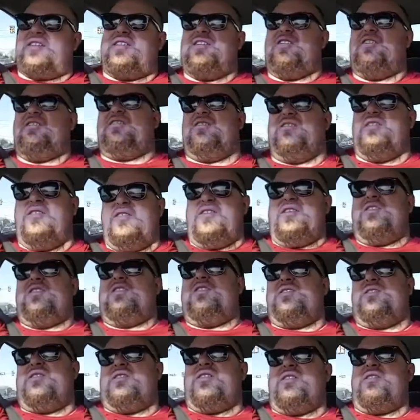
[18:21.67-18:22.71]
to
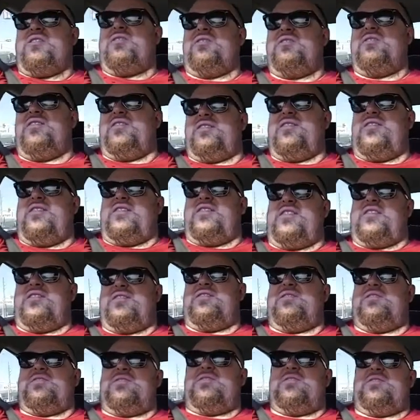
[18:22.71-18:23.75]
go
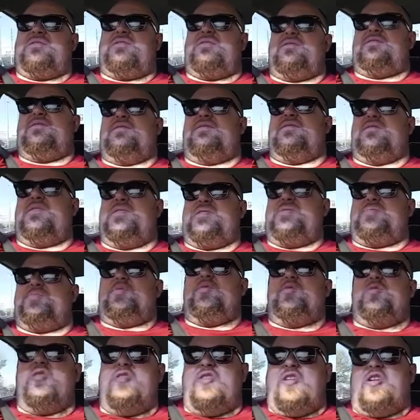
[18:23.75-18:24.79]
to these
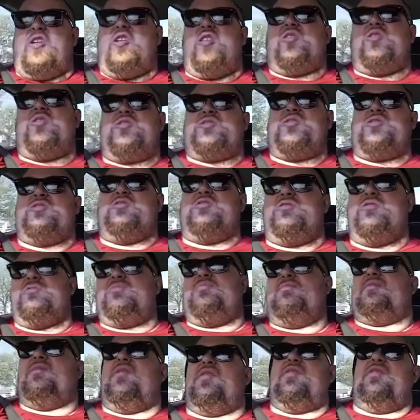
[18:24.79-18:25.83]
pool halls
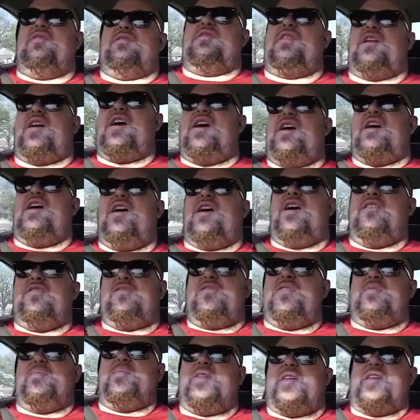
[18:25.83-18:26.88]
that
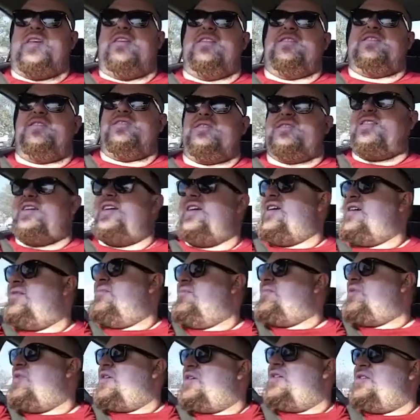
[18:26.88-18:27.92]
often because of that,
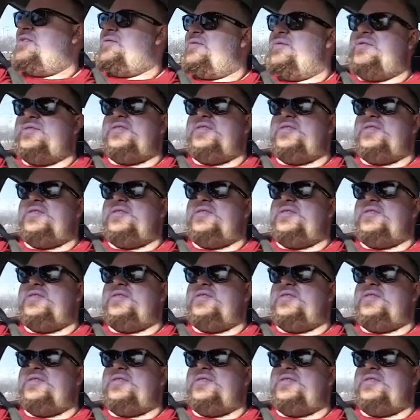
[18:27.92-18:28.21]
but